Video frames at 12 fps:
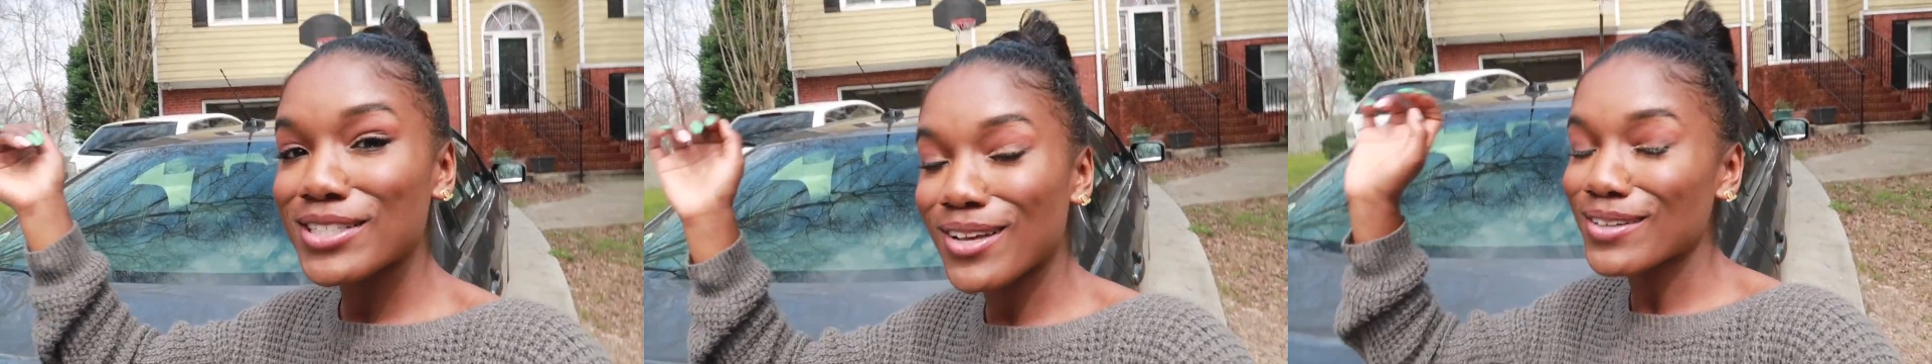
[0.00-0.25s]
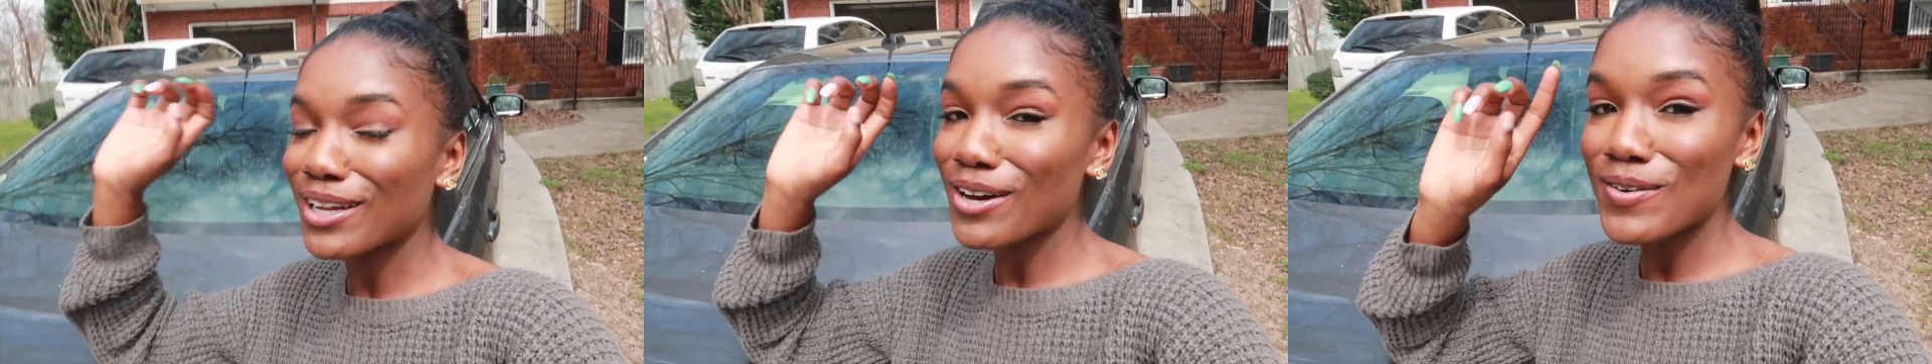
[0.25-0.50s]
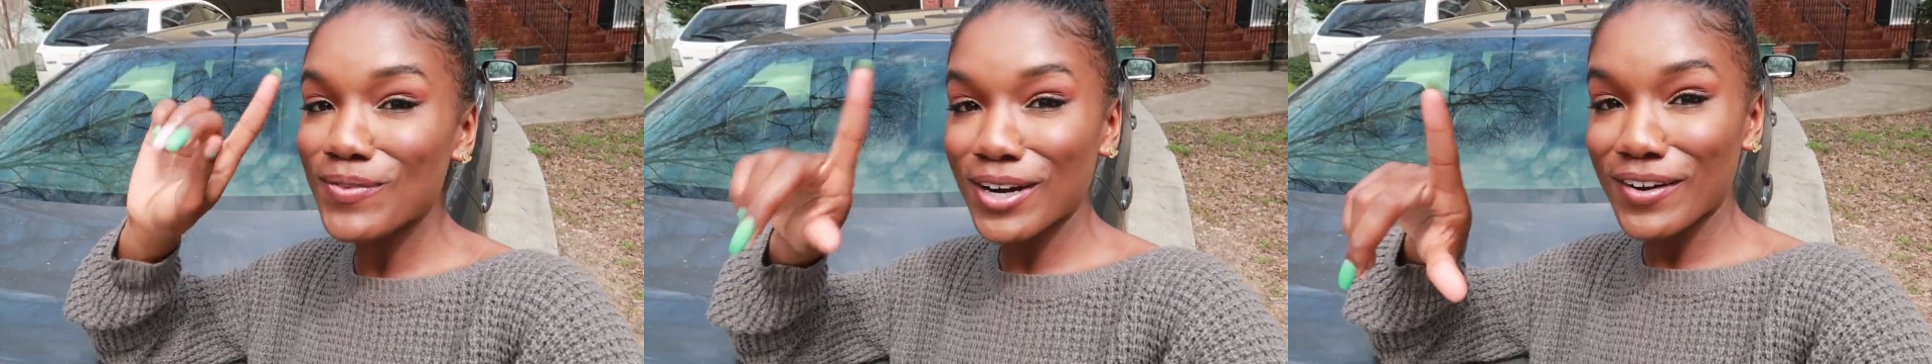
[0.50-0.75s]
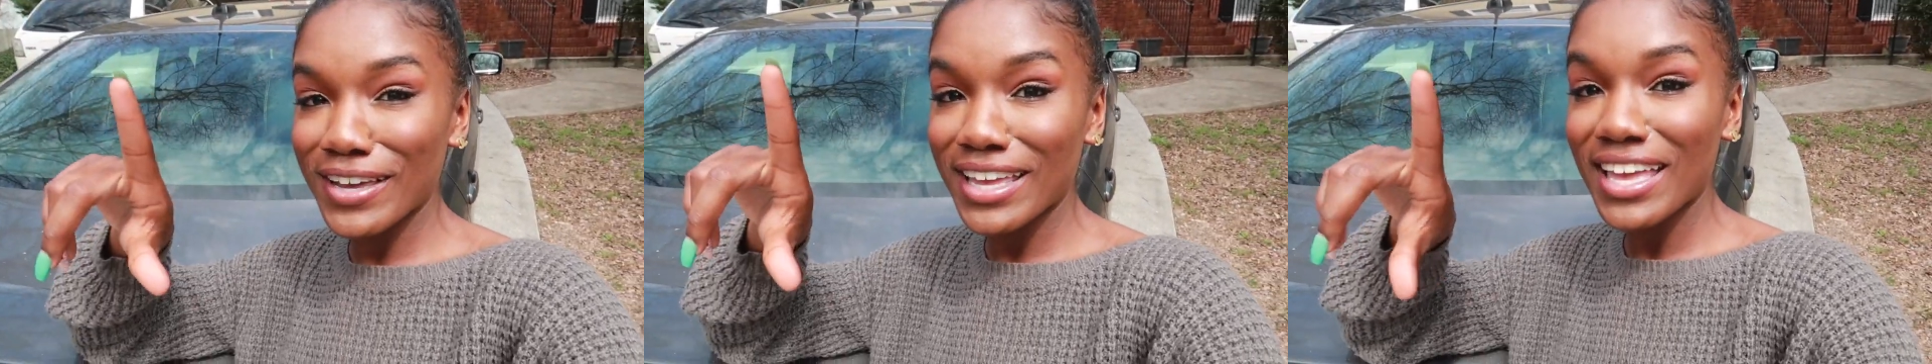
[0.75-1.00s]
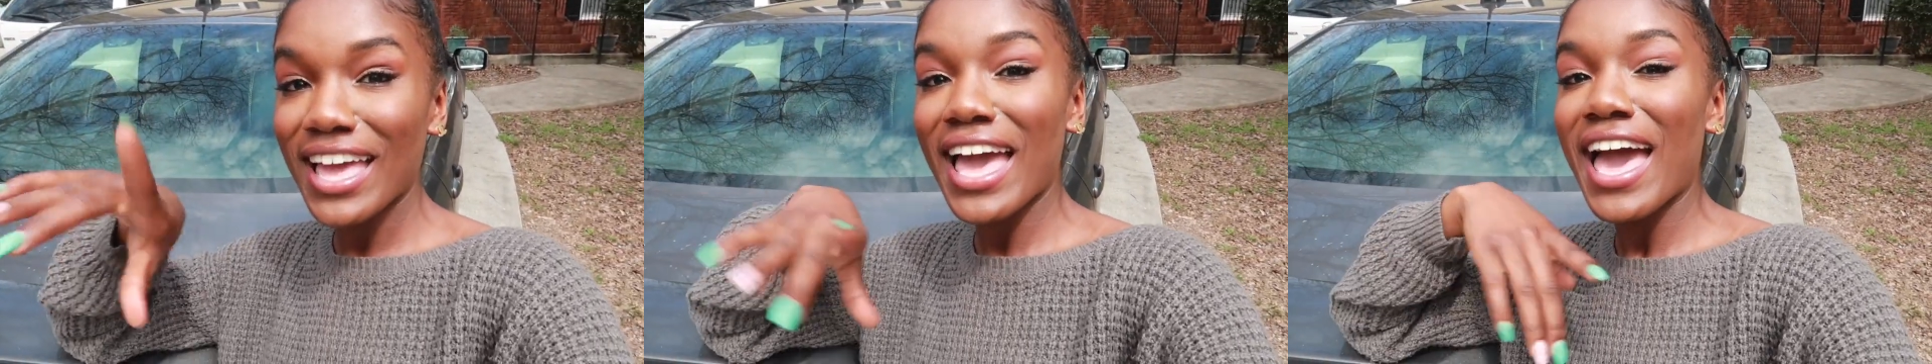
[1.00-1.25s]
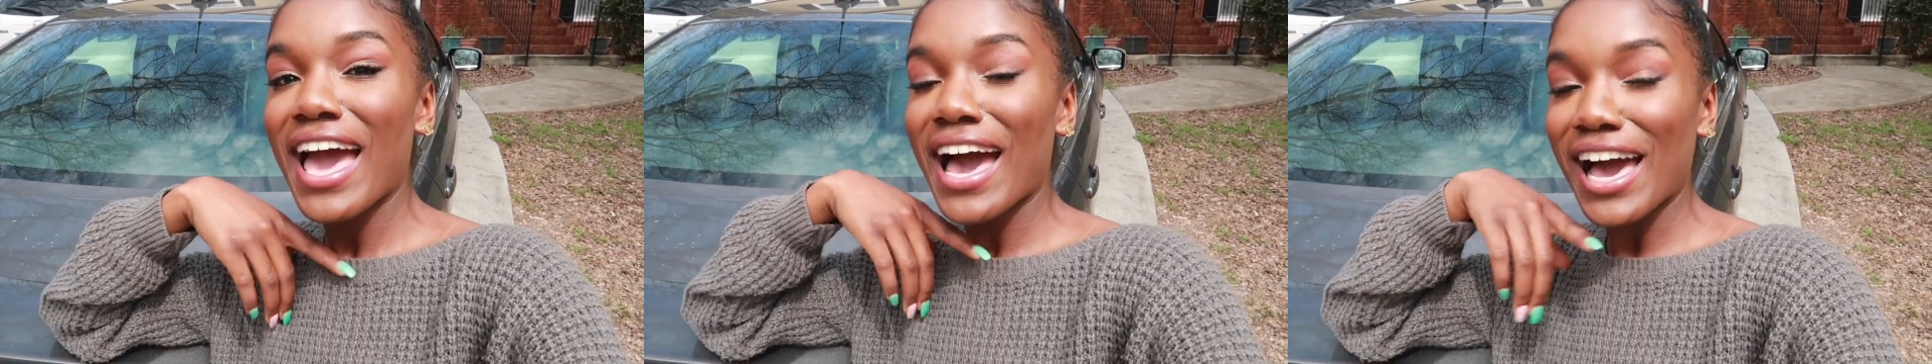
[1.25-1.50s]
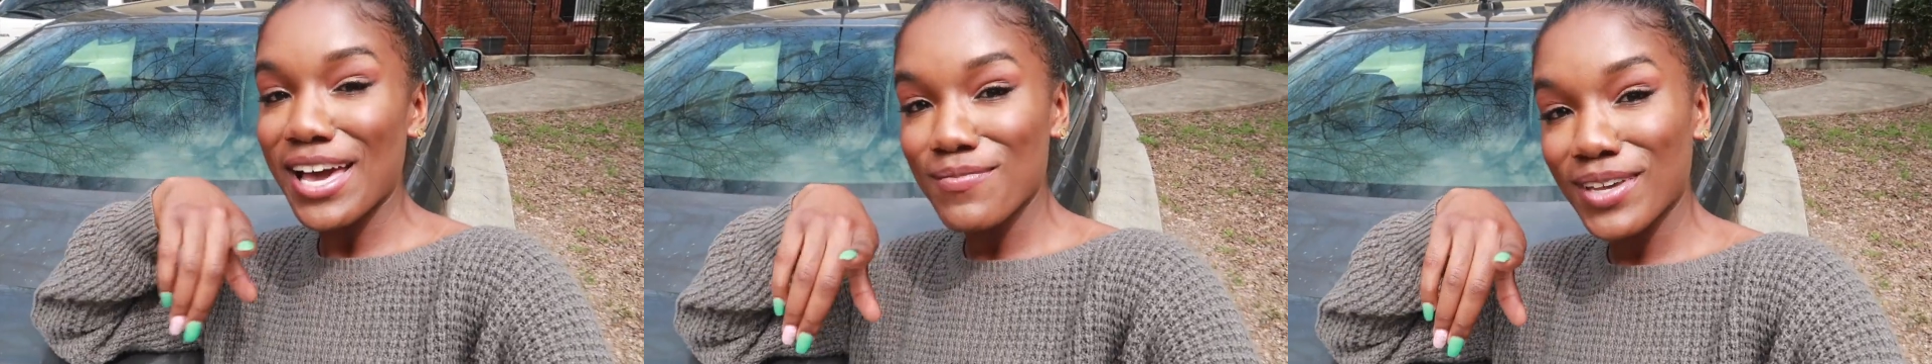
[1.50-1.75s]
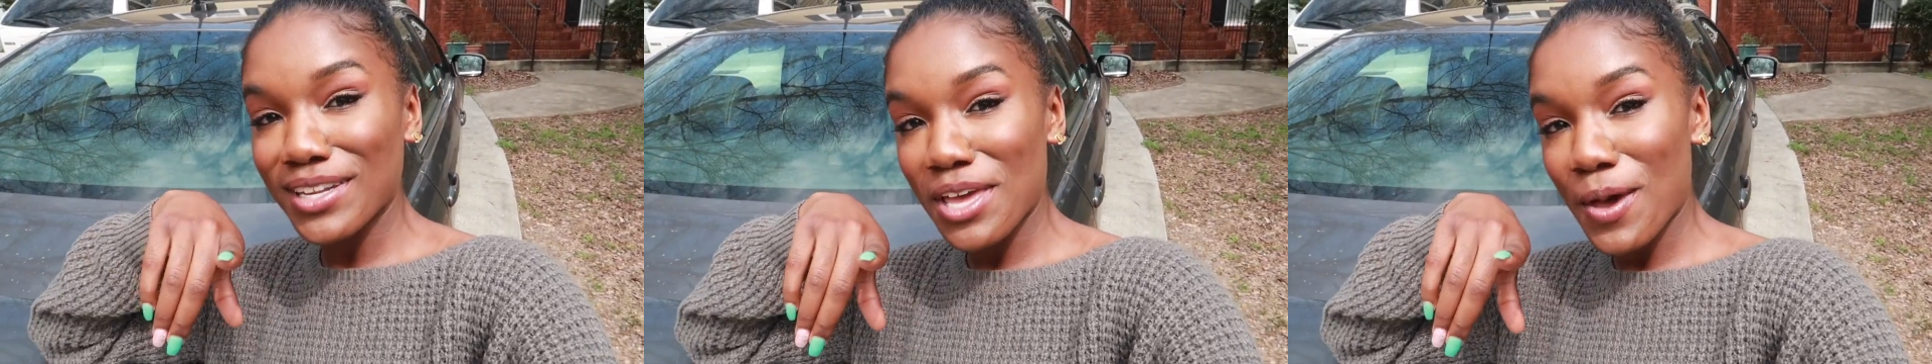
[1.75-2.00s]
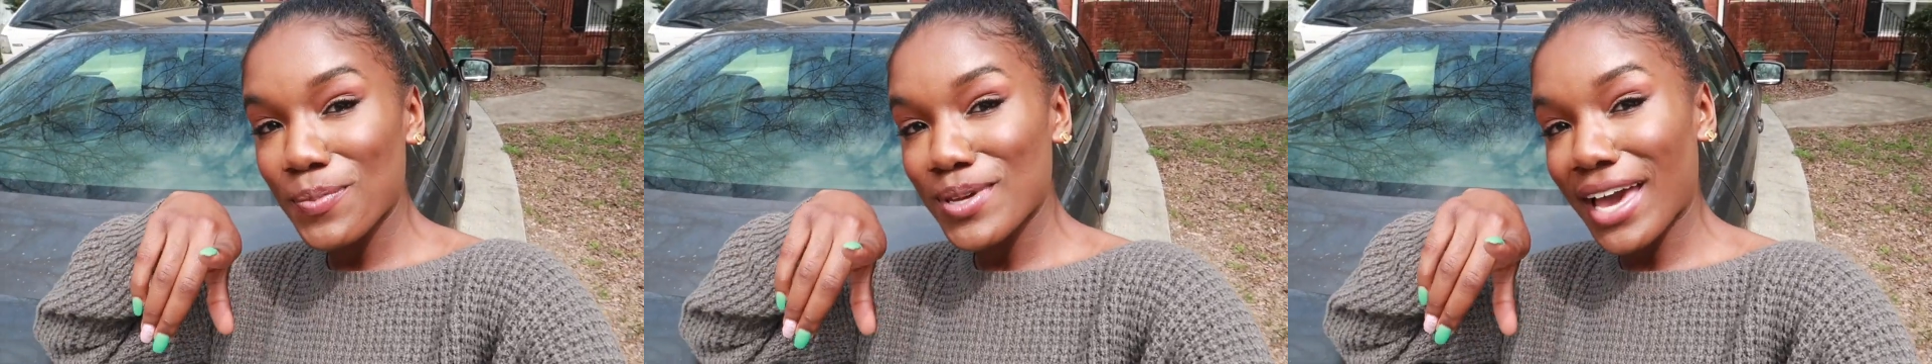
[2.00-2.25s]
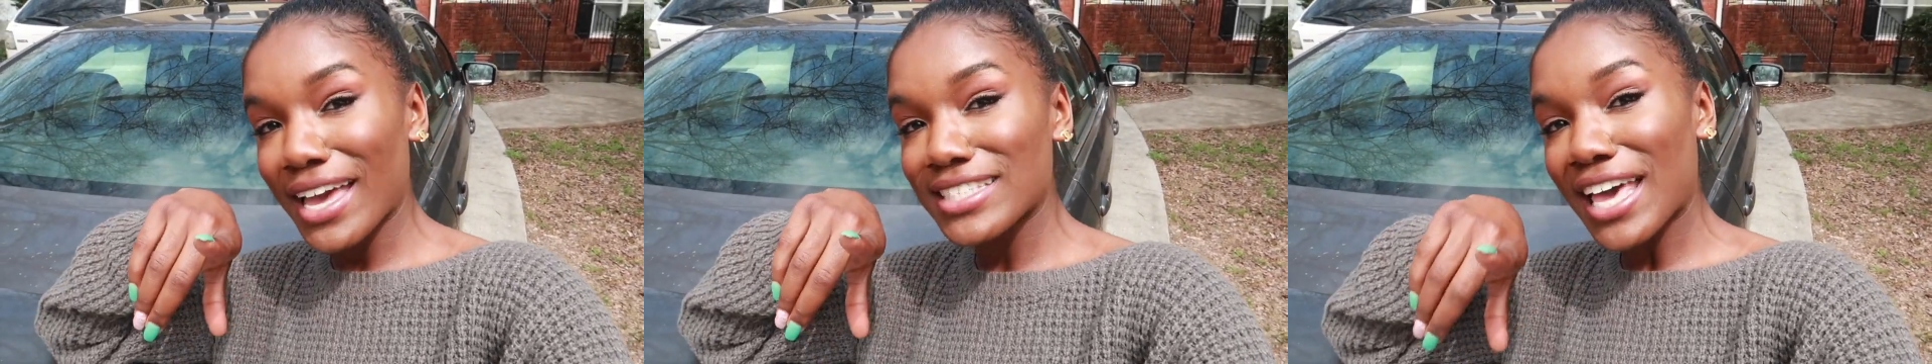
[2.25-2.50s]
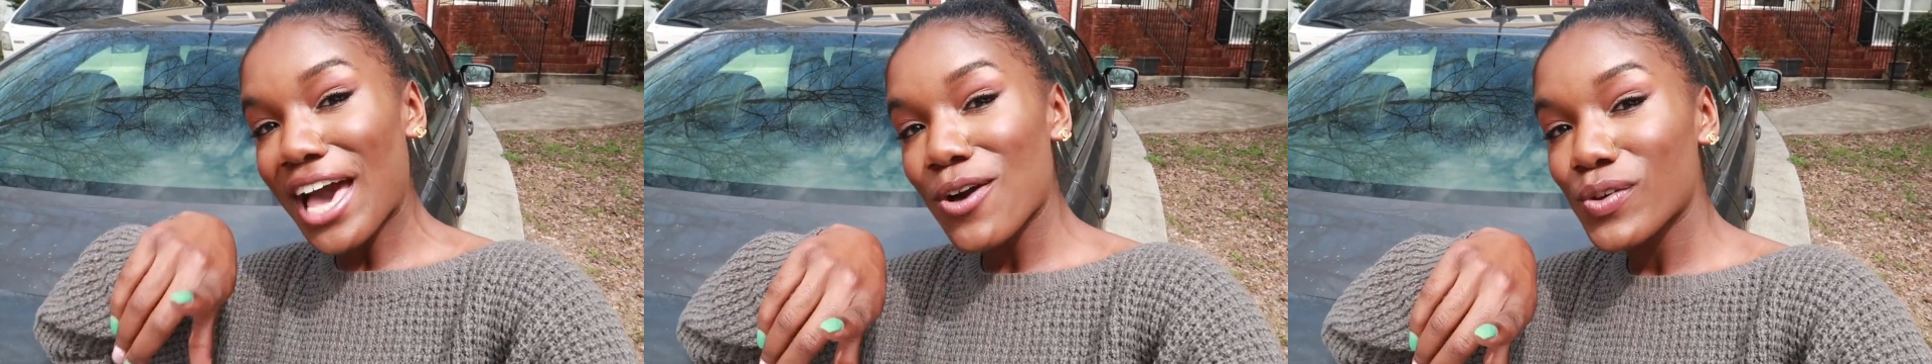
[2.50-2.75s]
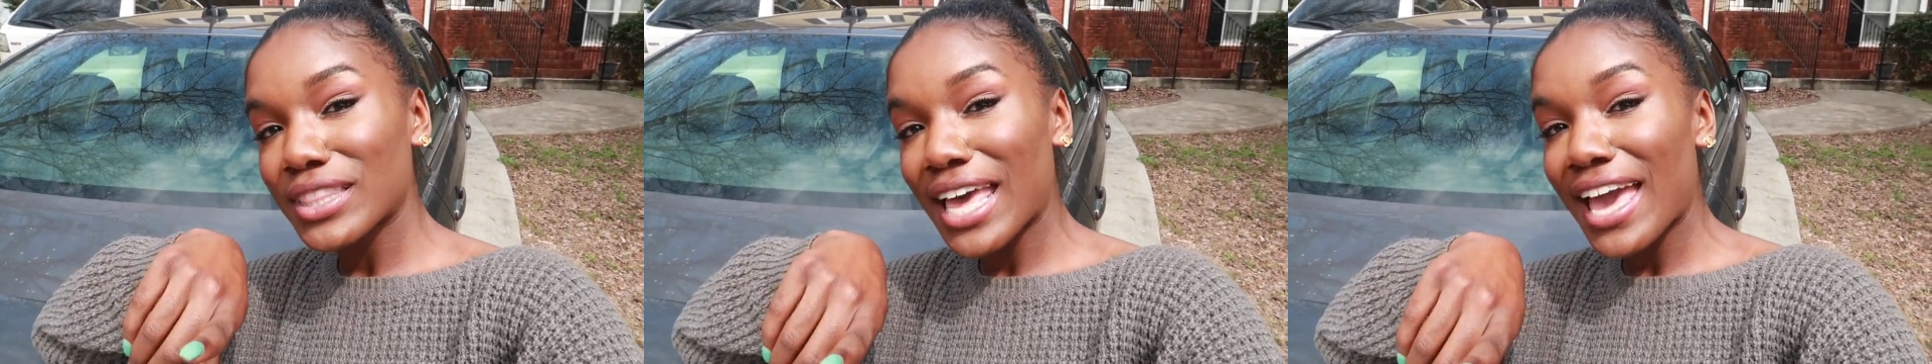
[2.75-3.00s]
So don't worry, I'm gonna help you guys out with